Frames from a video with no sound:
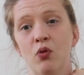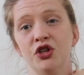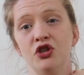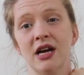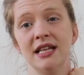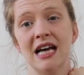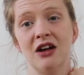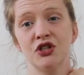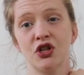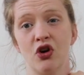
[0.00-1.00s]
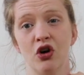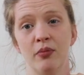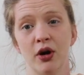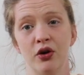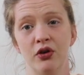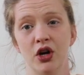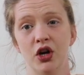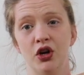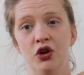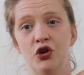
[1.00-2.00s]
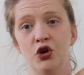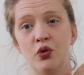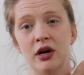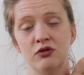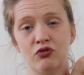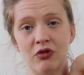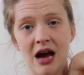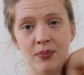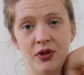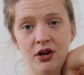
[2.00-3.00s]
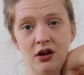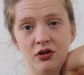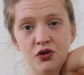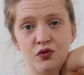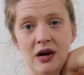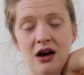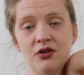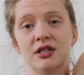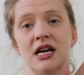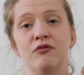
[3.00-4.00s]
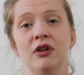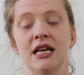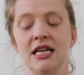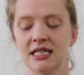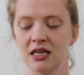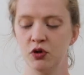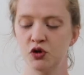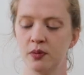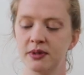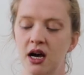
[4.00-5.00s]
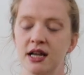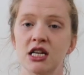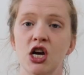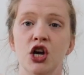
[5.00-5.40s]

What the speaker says: Once you get down to the collarbone, you can always wrap the knuckles round and release, and we'll swap sides.